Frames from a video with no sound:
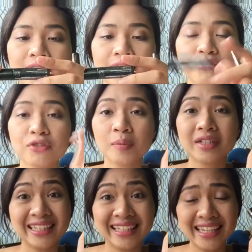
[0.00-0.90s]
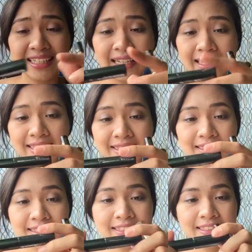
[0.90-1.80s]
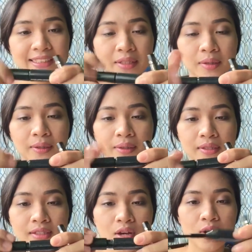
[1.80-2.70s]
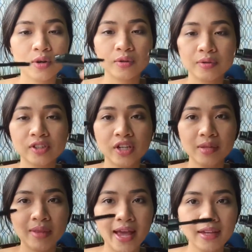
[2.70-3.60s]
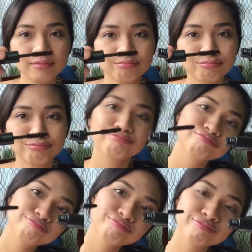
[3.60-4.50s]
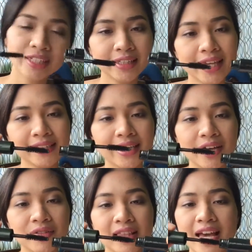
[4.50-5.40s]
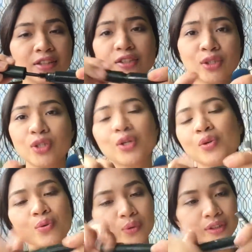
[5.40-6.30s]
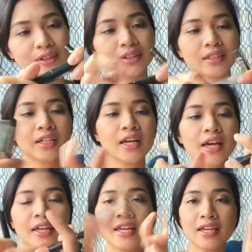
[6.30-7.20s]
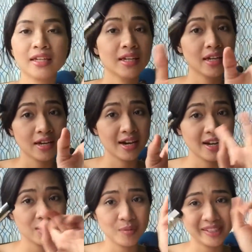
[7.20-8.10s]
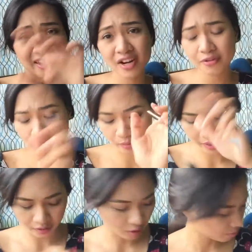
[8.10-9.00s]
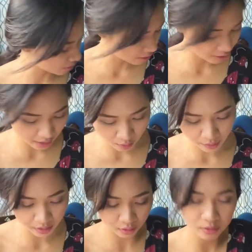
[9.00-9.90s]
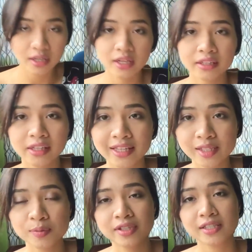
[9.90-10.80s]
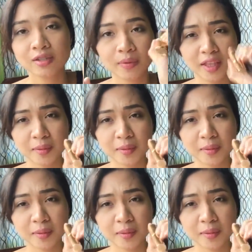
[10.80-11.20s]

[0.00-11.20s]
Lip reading: Again from Clinique. So shade black. Yes, I have a lot to use. And then another mascara from Lancome. This is like a while ago. Then let's proceed to my